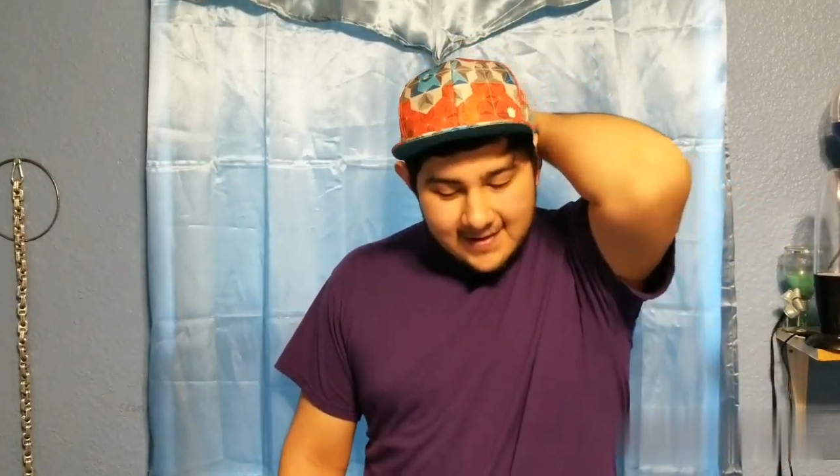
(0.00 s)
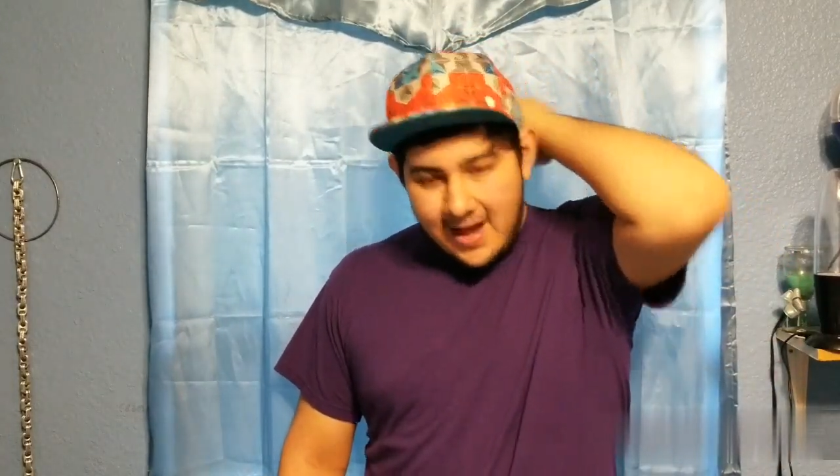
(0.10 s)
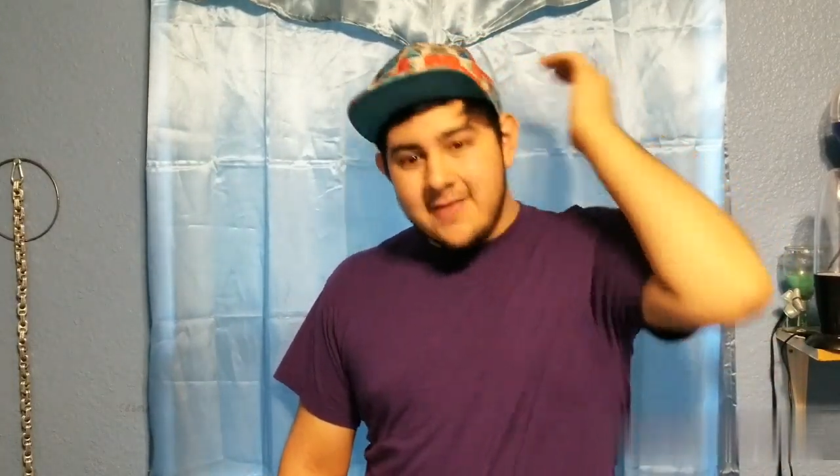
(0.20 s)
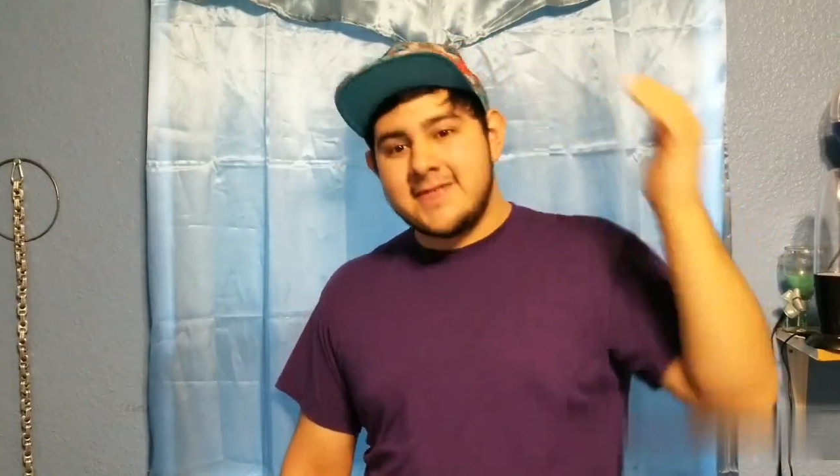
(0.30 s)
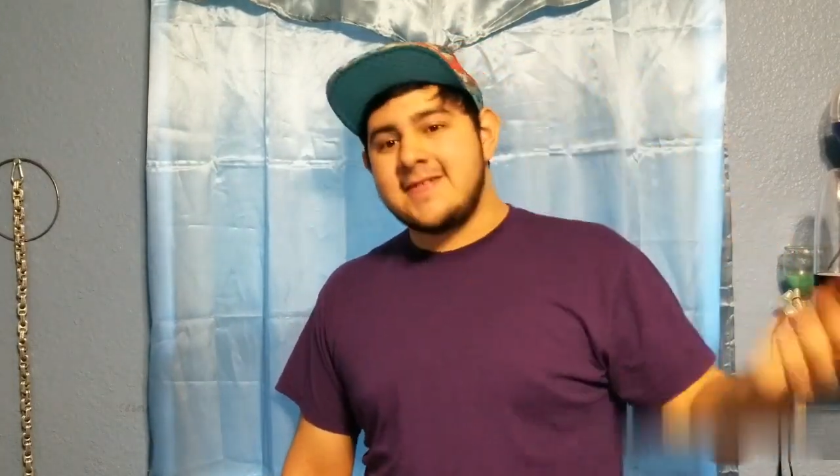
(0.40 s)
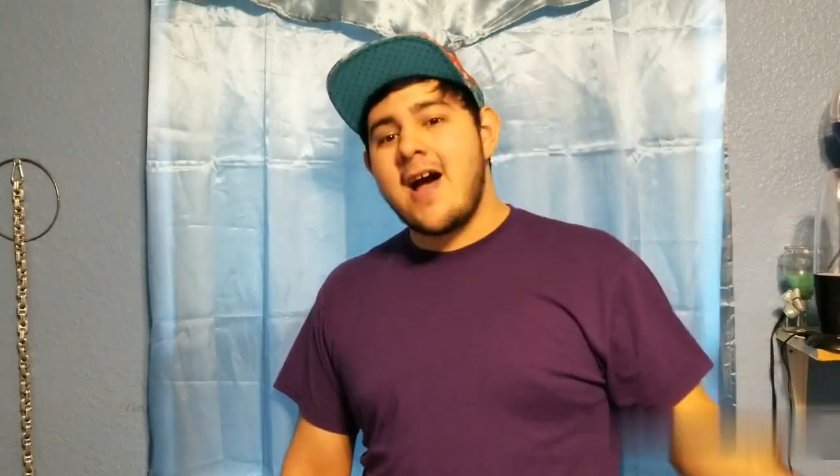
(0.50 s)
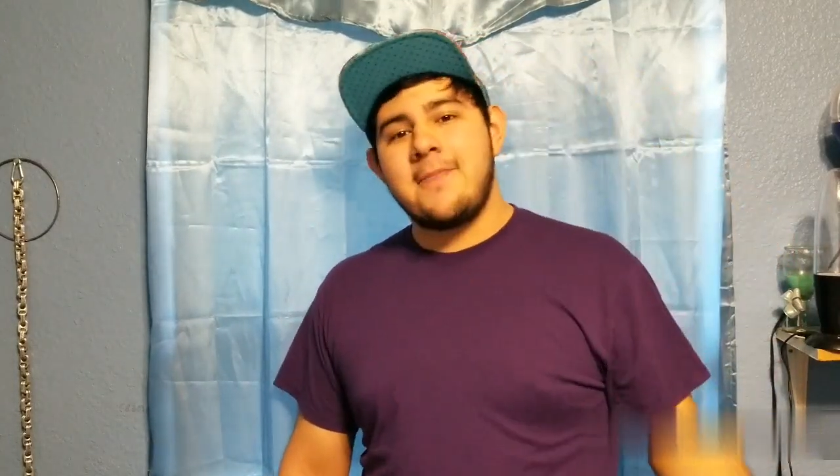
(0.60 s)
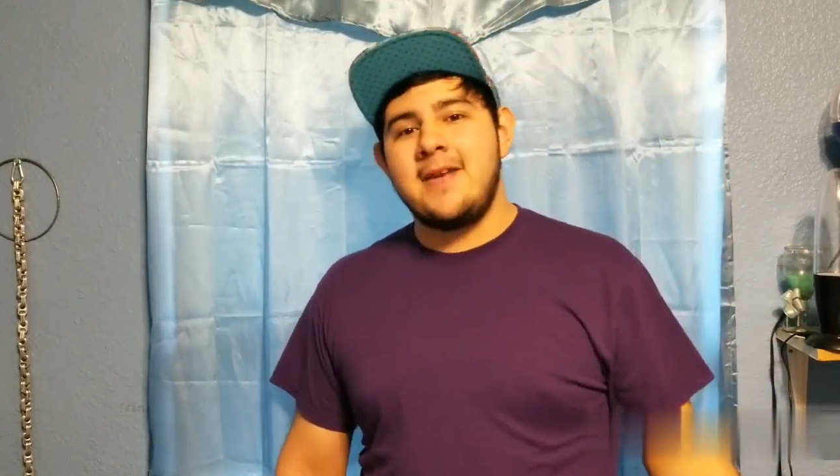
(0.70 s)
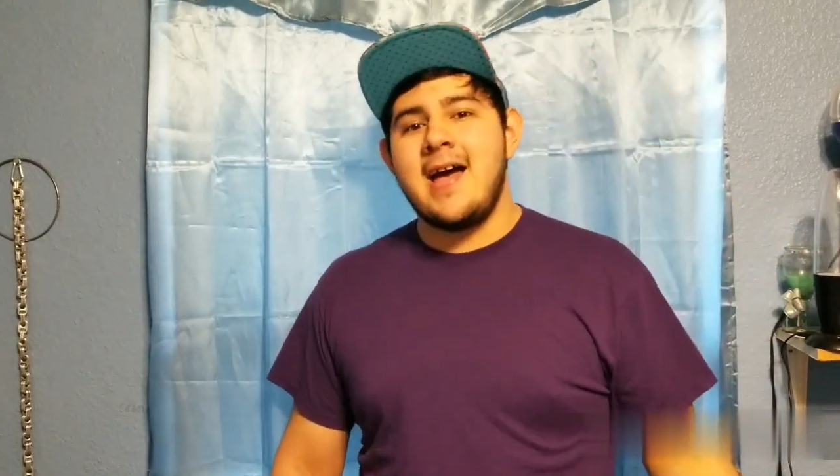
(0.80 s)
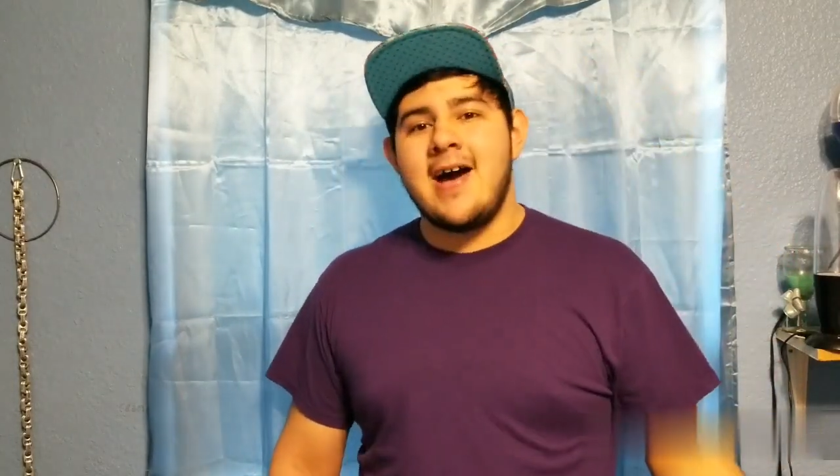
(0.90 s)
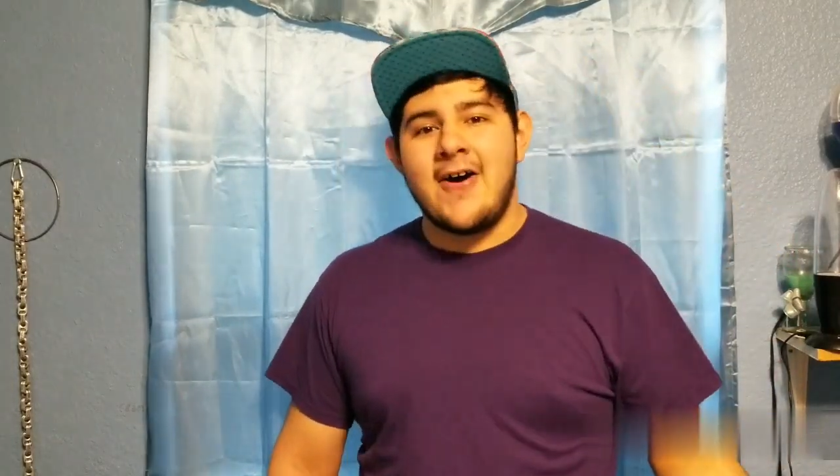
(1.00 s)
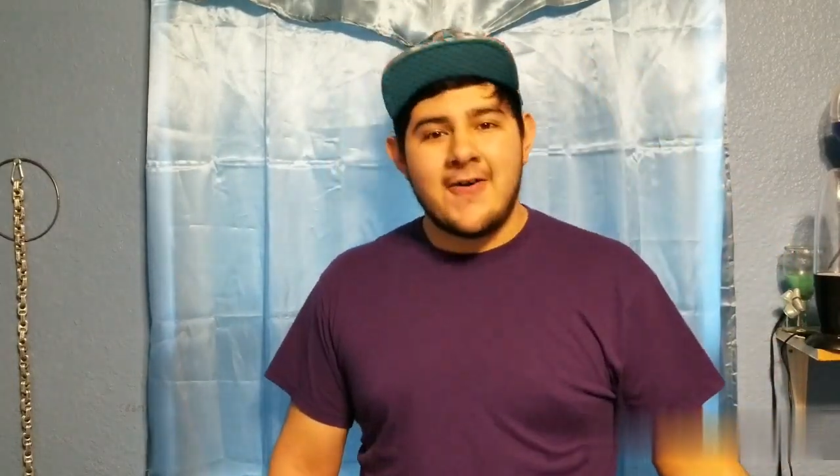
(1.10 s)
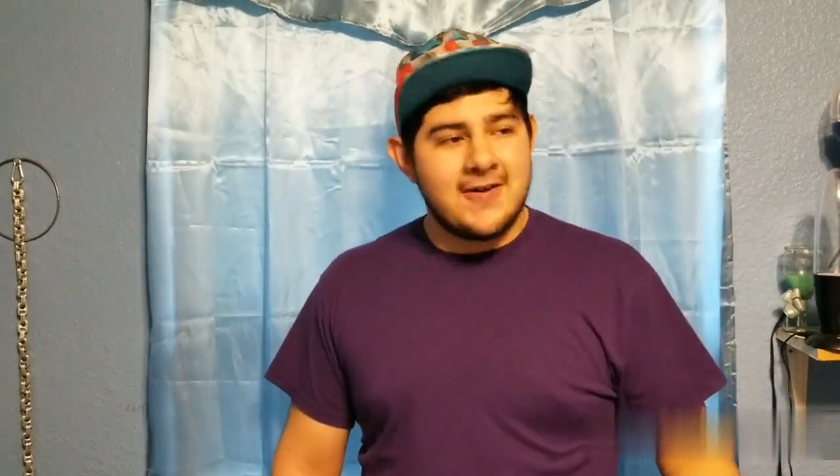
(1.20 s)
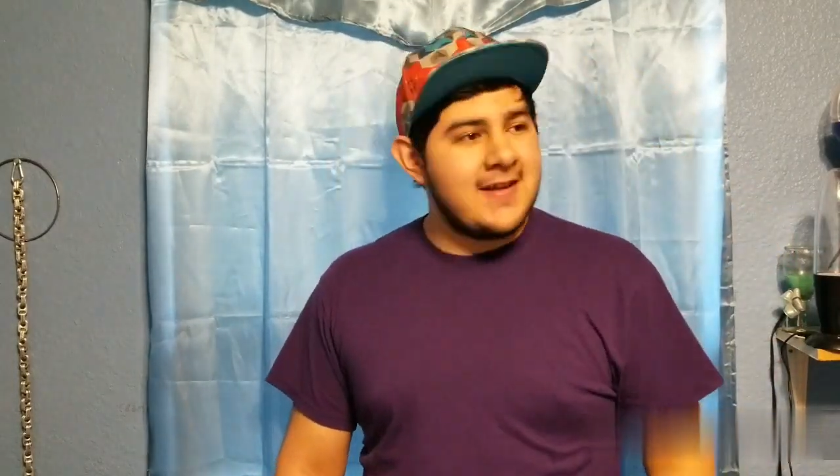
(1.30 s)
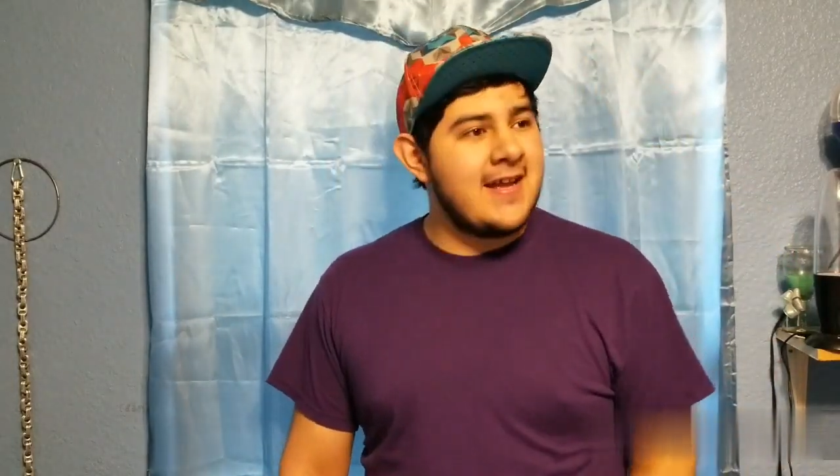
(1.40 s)
I've stopped
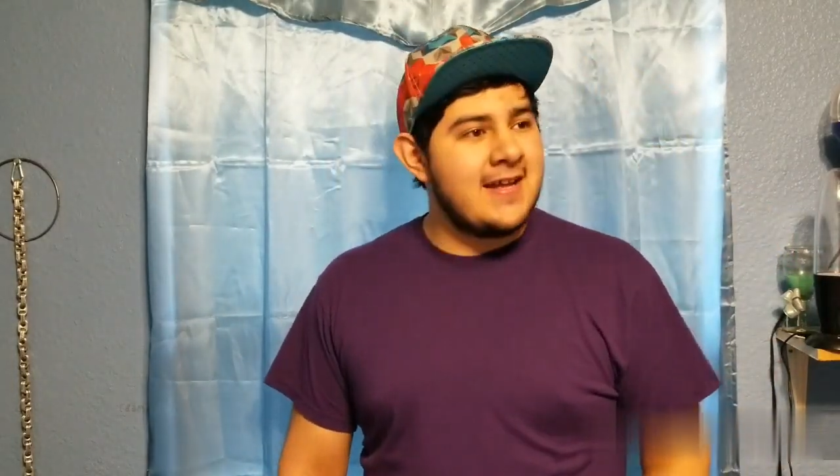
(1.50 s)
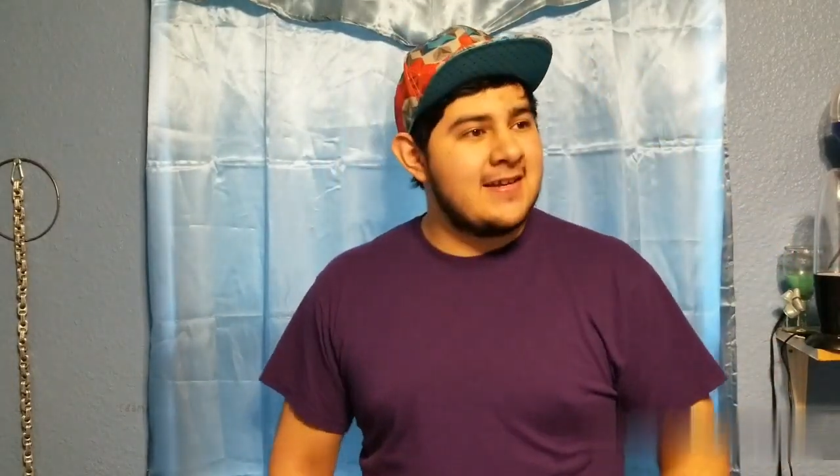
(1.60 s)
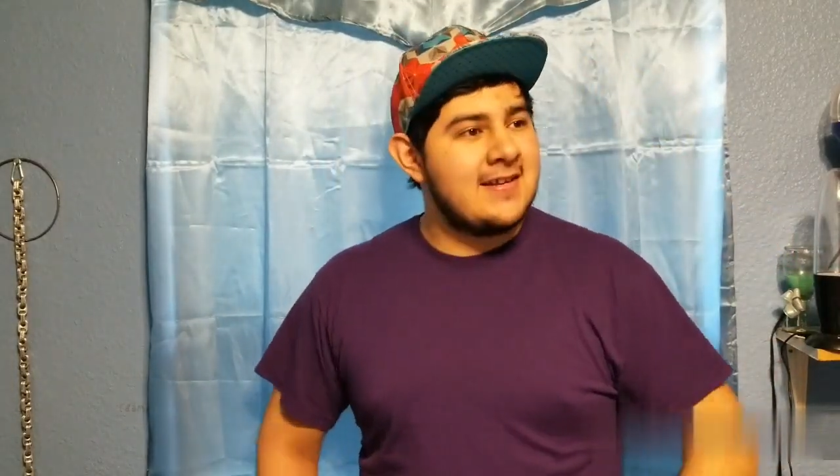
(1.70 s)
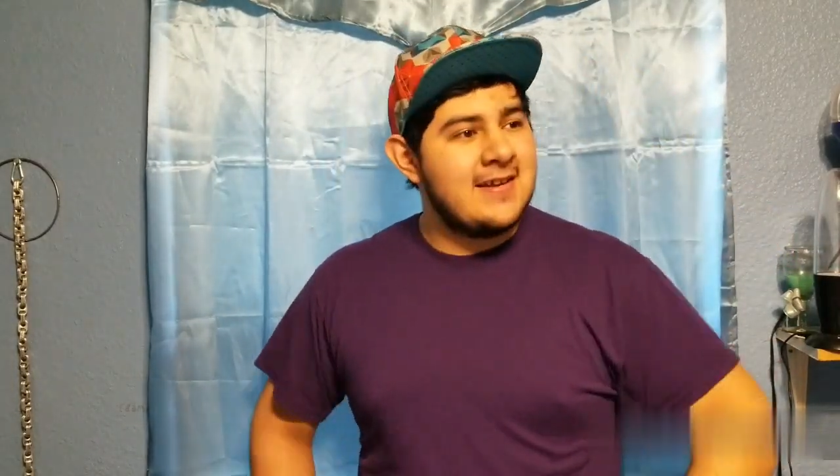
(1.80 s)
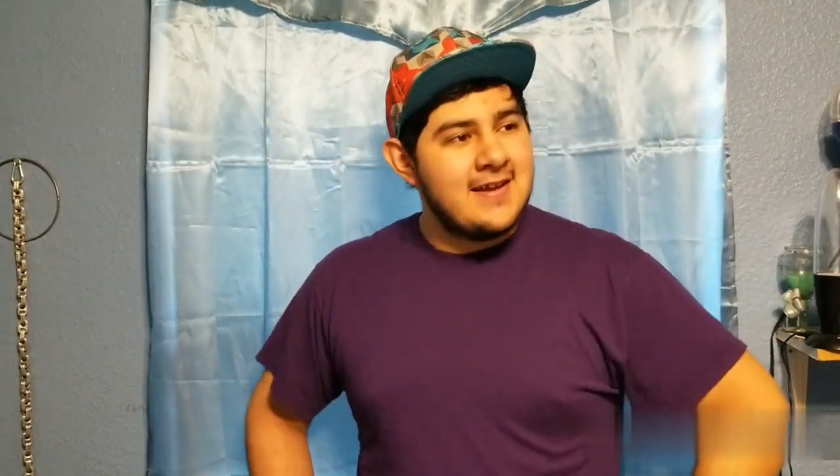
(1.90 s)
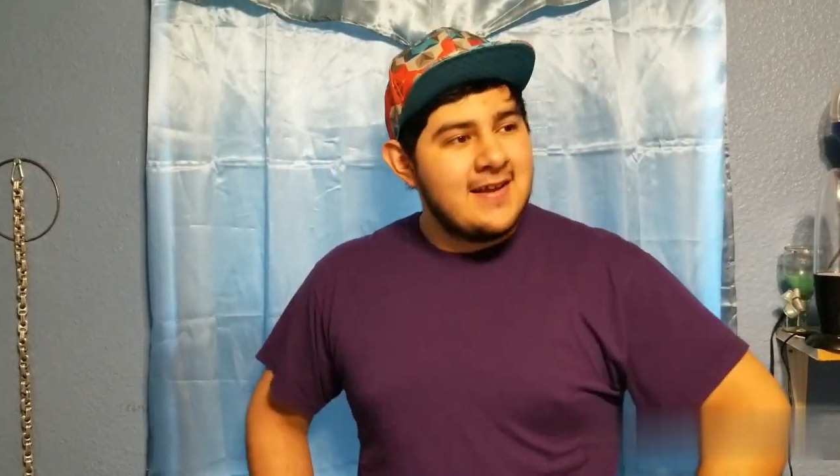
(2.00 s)
now, and